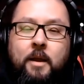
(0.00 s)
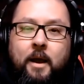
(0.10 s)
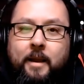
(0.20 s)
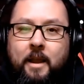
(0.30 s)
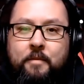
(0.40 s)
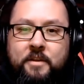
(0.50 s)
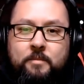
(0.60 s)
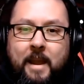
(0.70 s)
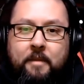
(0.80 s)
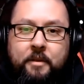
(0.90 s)
Again, this
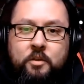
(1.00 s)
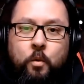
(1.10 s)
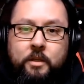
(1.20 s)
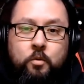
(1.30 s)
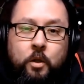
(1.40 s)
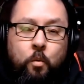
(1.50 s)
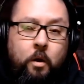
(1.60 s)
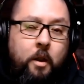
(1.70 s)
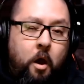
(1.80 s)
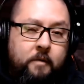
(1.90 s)
back in the
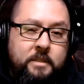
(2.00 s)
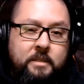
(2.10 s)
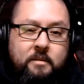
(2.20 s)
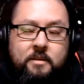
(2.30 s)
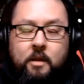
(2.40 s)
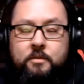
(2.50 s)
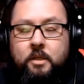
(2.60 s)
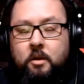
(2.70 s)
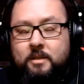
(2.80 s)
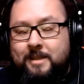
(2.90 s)
2021 offseason, the Seattle
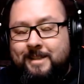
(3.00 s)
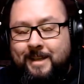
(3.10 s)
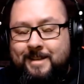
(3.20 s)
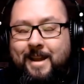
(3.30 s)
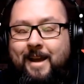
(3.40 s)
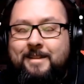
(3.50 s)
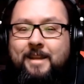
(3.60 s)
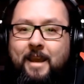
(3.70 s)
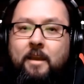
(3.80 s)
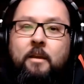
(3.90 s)
Seahawks did not
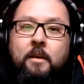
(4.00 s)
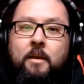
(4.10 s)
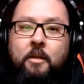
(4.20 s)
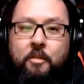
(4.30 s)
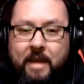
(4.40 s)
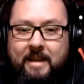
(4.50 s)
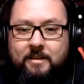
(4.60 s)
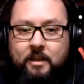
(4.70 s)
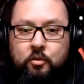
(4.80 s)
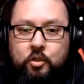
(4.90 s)
take
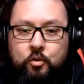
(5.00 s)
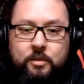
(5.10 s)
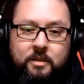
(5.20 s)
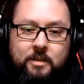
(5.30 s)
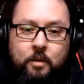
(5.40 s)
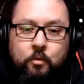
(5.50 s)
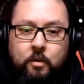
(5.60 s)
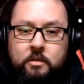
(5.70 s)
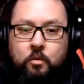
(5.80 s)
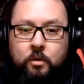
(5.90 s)
that deal, choosing to stick with
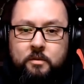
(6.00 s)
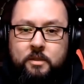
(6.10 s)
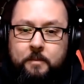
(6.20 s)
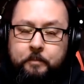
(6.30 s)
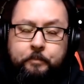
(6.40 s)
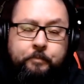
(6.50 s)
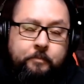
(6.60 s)
Russell Wilson.